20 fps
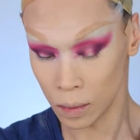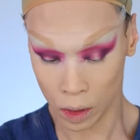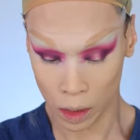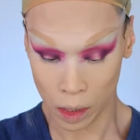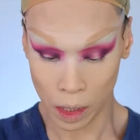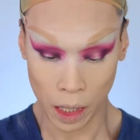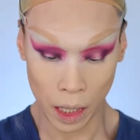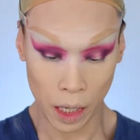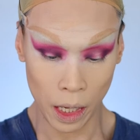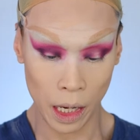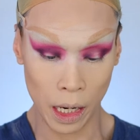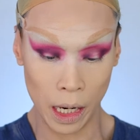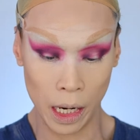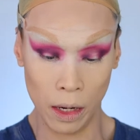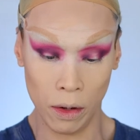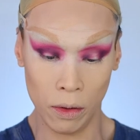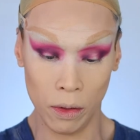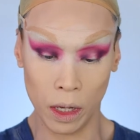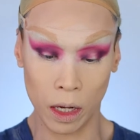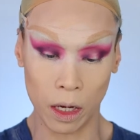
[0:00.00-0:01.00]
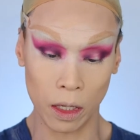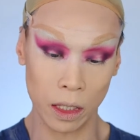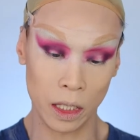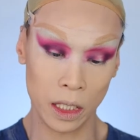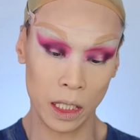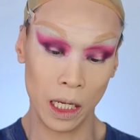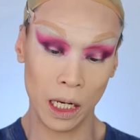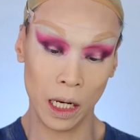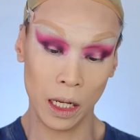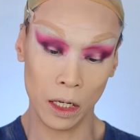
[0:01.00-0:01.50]
Okay, and now the
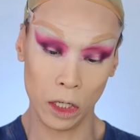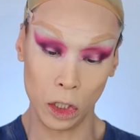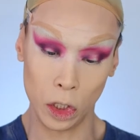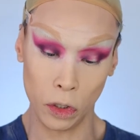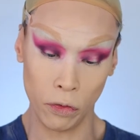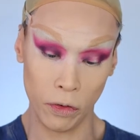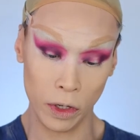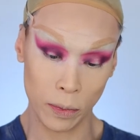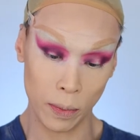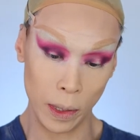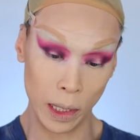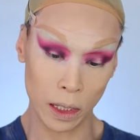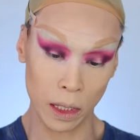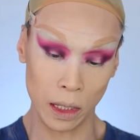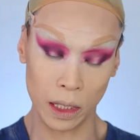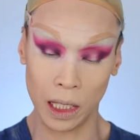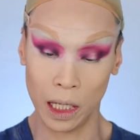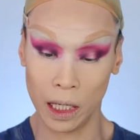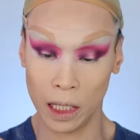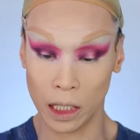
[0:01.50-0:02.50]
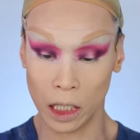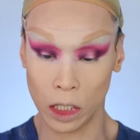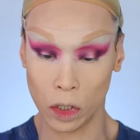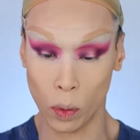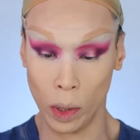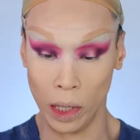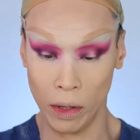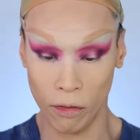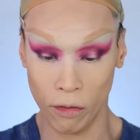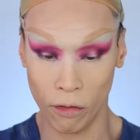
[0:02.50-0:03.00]
concealer, the Juvia's Place concealer, this is
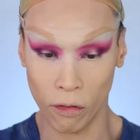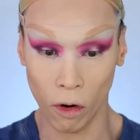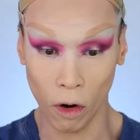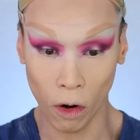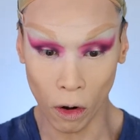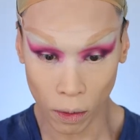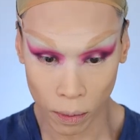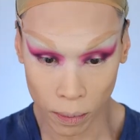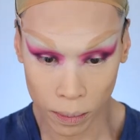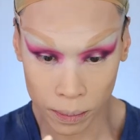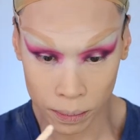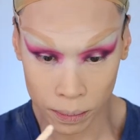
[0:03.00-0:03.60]
24.